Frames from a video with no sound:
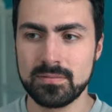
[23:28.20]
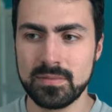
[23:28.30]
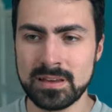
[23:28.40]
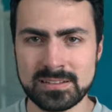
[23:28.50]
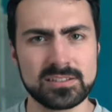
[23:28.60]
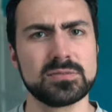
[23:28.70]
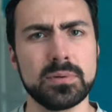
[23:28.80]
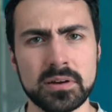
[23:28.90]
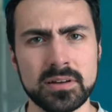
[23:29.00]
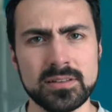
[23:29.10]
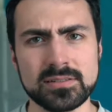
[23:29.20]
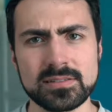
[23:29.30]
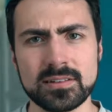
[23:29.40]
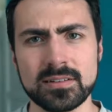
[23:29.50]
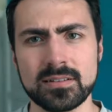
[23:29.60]
is
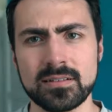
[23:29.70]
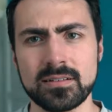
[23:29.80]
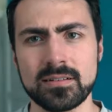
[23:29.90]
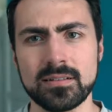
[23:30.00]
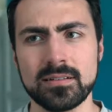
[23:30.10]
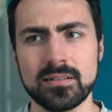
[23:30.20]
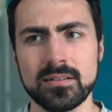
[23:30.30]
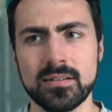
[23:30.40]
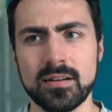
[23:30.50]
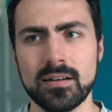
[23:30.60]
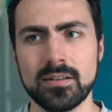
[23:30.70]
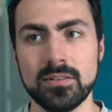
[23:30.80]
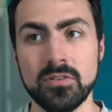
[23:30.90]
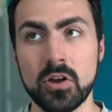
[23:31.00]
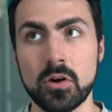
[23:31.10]
experienced,
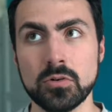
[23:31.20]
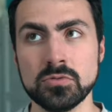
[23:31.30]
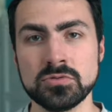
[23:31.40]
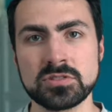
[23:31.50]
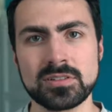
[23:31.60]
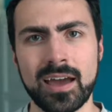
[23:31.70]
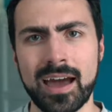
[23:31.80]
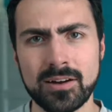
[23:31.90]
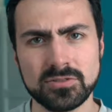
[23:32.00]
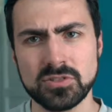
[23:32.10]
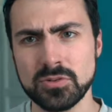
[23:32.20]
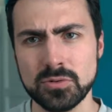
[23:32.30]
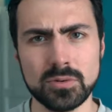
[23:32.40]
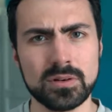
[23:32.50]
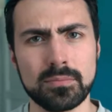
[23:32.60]
knows how
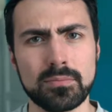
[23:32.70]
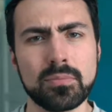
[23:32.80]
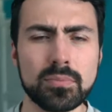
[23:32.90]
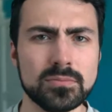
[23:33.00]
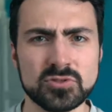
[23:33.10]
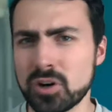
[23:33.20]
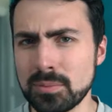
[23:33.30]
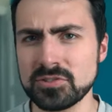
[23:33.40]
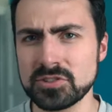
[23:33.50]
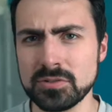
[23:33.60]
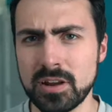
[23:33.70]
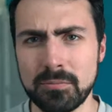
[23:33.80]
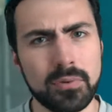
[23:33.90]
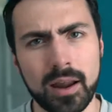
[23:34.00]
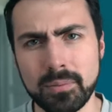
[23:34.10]
to troubleshoot
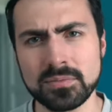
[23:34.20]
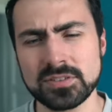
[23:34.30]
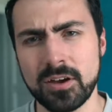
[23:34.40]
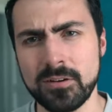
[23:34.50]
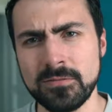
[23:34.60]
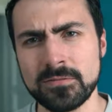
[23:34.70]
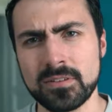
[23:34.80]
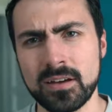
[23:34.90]
and problem solve,